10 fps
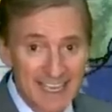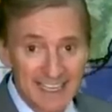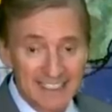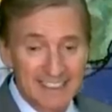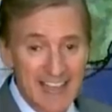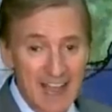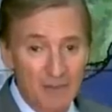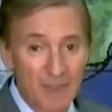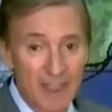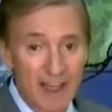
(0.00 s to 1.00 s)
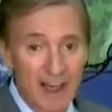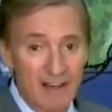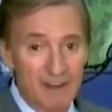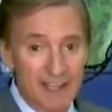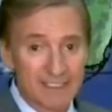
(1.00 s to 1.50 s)
It is south
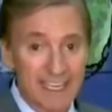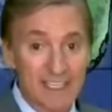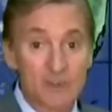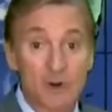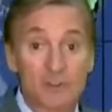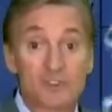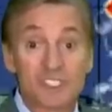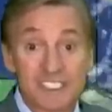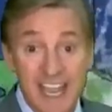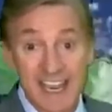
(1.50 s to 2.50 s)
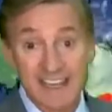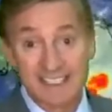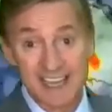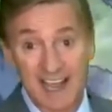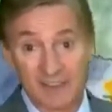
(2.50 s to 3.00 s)
of us. It is going to stay
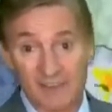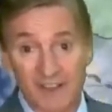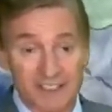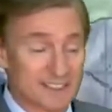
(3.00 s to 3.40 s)
south of us.